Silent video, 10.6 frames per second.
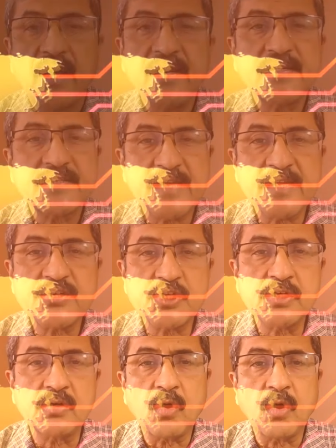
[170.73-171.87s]

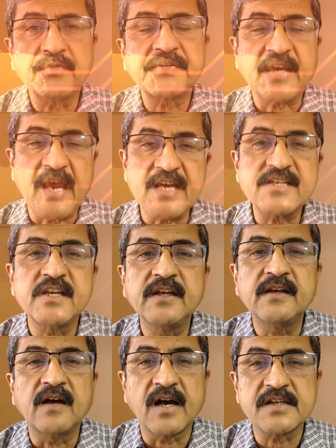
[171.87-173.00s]
extension of the
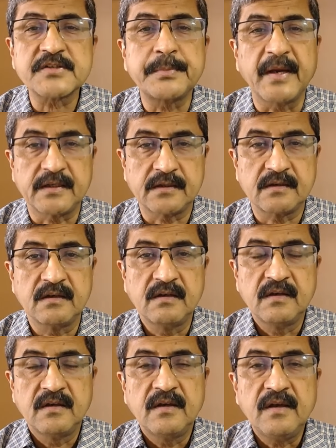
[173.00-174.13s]
caching aspect
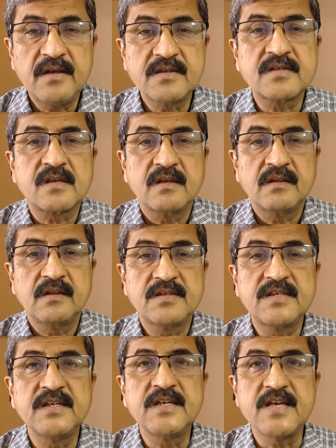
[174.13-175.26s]
is the
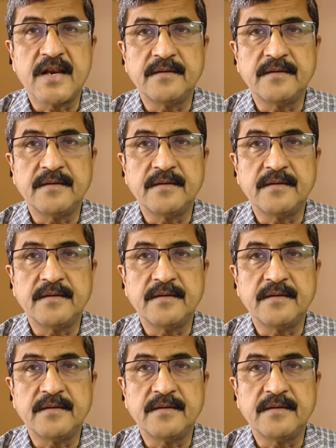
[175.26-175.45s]
CDN.